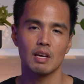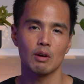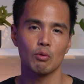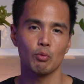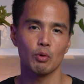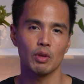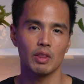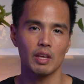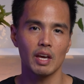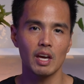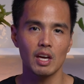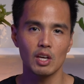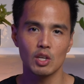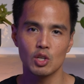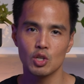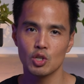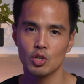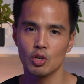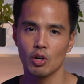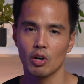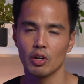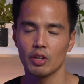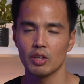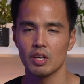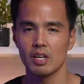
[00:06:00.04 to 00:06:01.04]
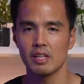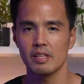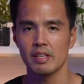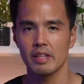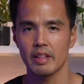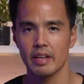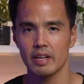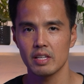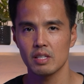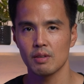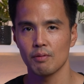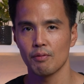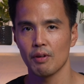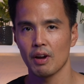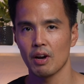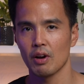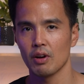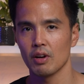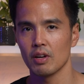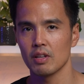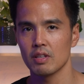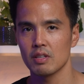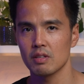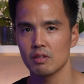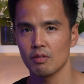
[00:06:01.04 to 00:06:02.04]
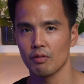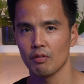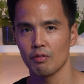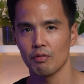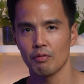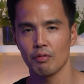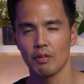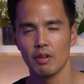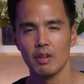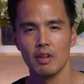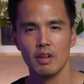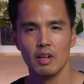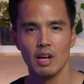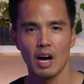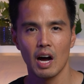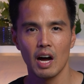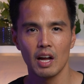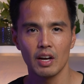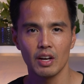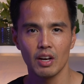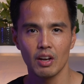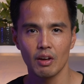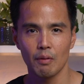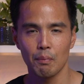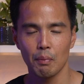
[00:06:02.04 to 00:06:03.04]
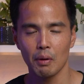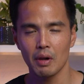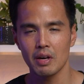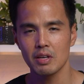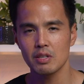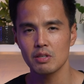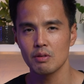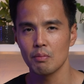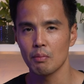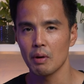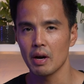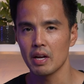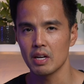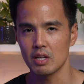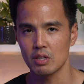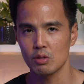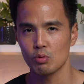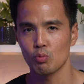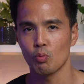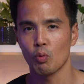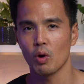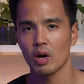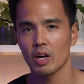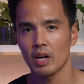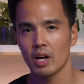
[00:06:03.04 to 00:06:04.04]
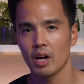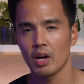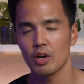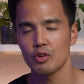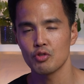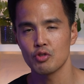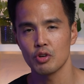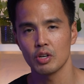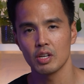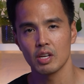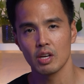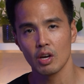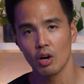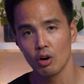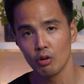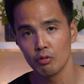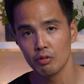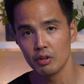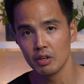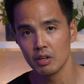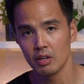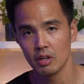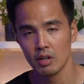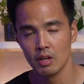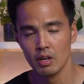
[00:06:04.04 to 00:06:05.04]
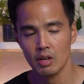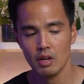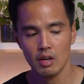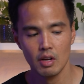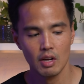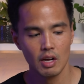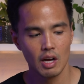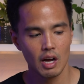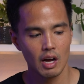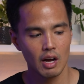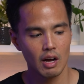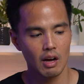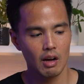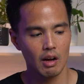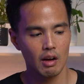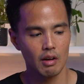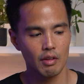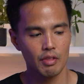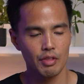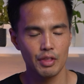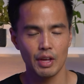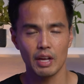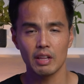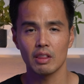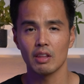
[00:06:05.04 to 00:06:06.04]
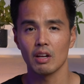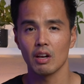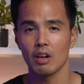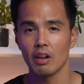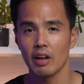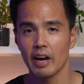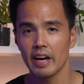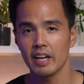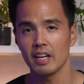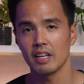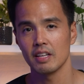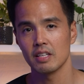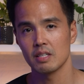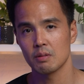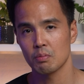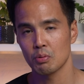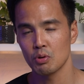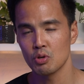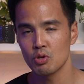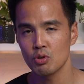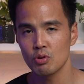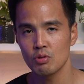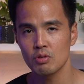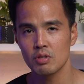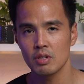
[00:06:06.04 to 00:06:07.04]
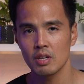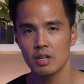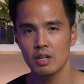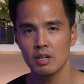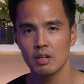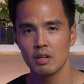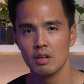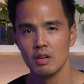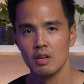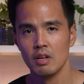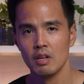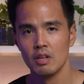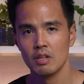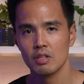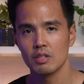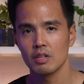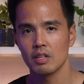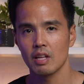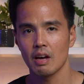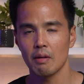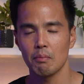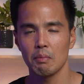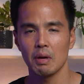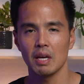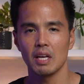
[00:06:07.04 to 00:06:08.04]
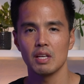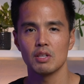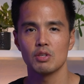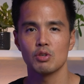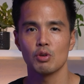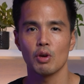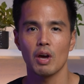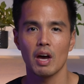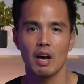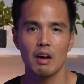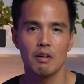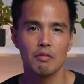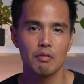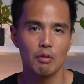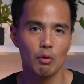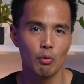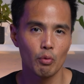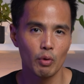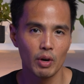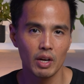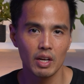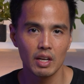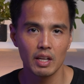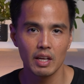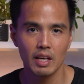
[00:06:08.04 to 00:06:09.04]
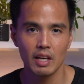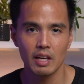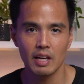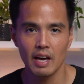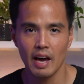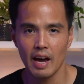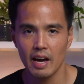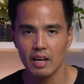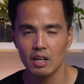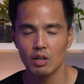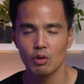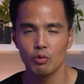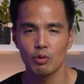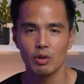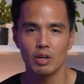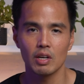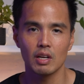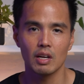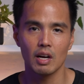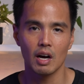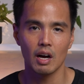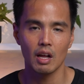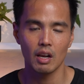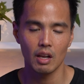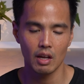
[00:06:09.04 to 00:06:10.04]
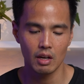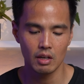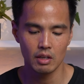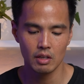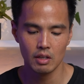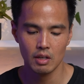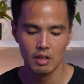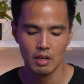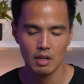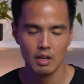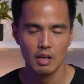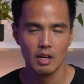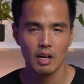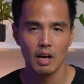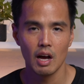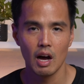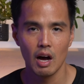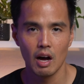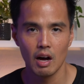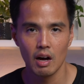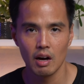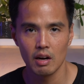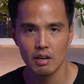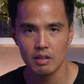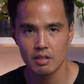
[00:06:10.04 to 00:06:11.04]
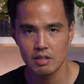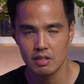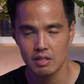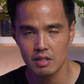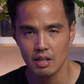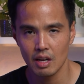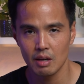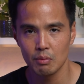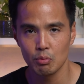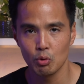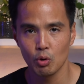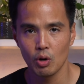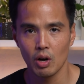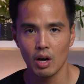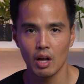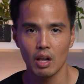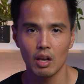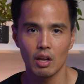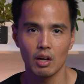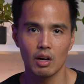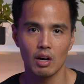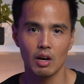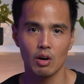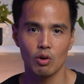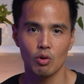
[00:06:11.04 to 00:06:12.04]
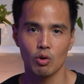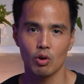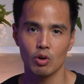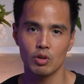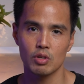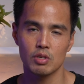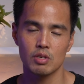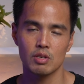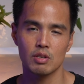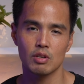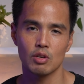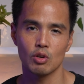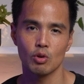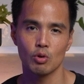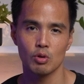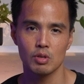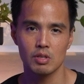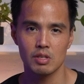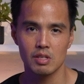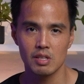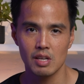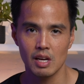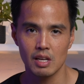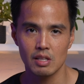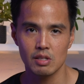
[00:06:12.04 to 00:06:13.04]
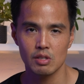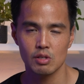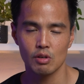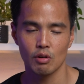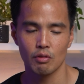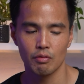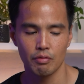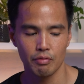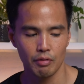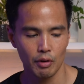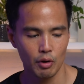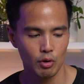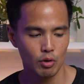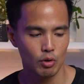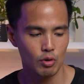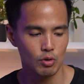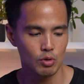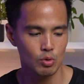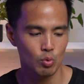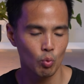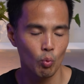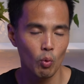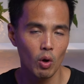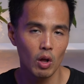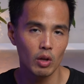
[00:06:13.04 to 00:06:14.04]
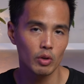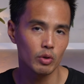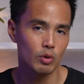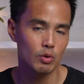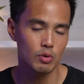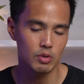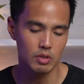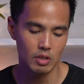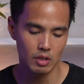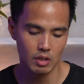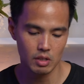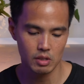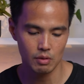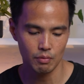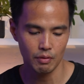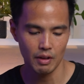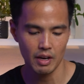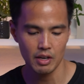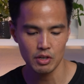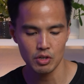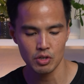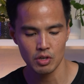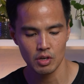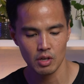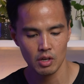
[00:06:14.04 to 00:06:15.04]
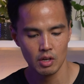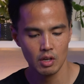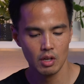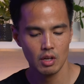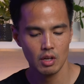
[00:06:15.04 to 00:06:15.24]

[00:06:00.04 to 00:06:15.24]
that with each shot there's less variance of under plus or minus 100 Kelvin that the light is producing. So that means you have a really accurate color, stable color across your sets of photos while using this flash.